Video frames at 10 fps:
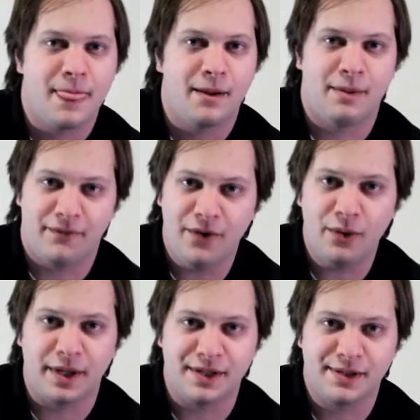My
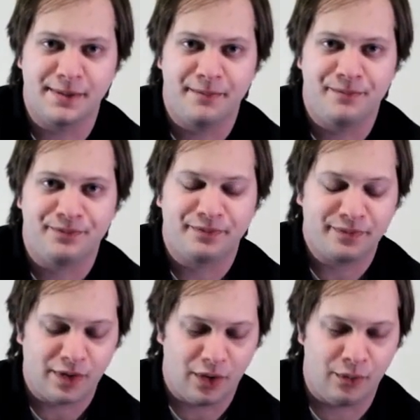focus
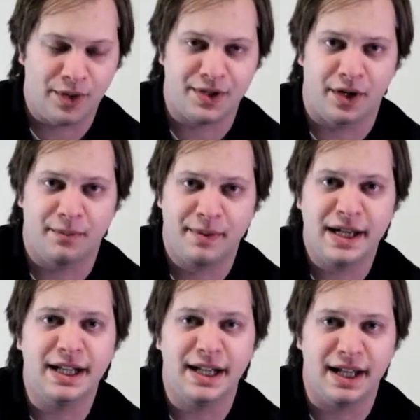was on
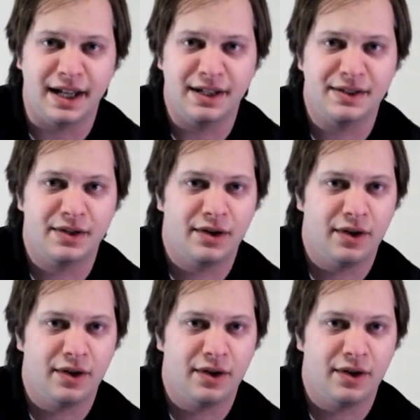PDEs